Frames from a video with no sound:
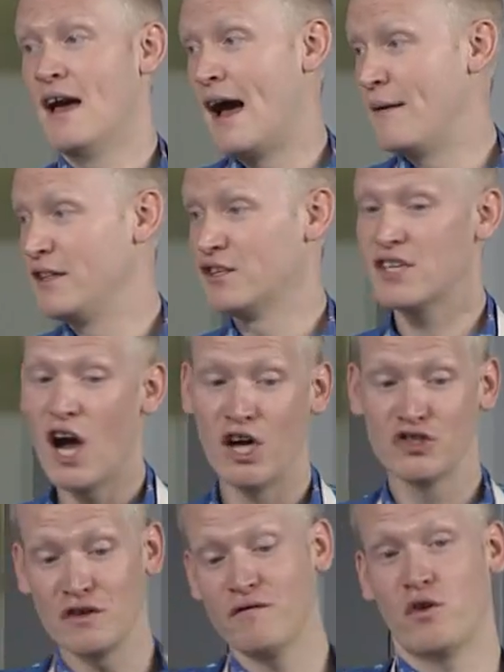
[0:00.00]
I mean, there's
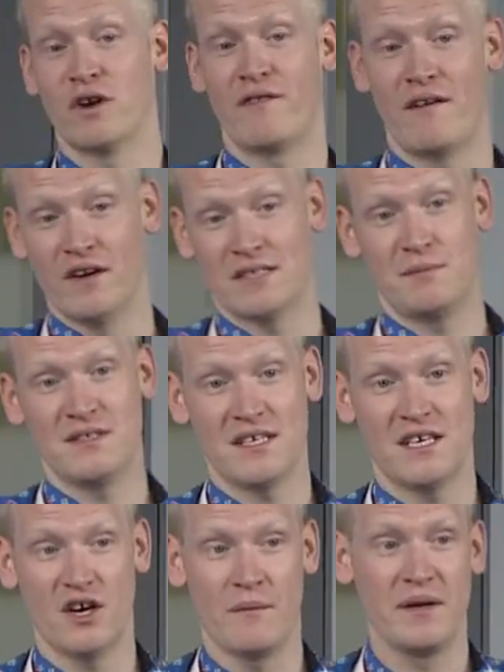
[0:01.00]
145 recipes in
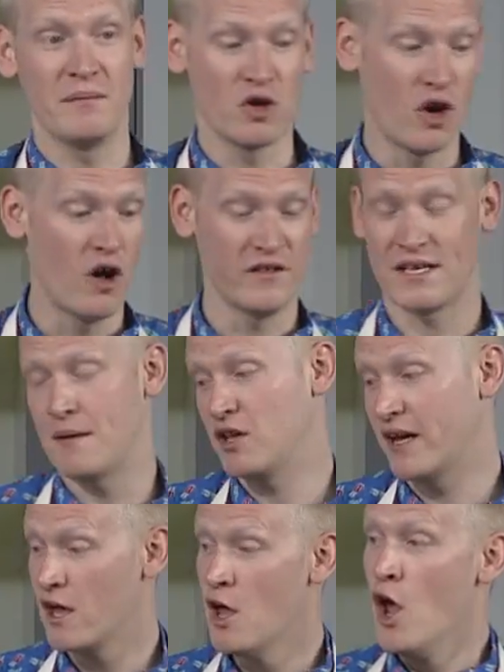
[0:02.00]
here, and people all the time are
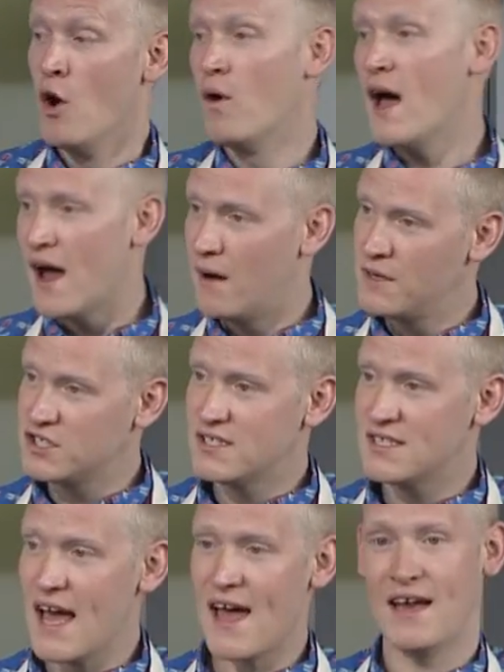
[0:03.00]
like, well, how much is
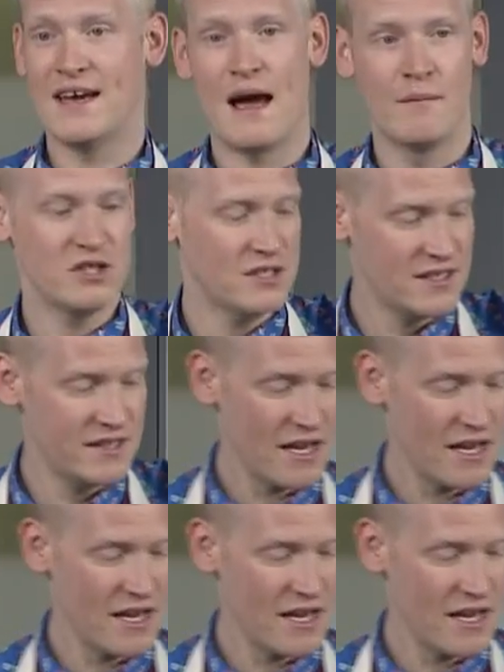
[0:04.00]
that, and how much is in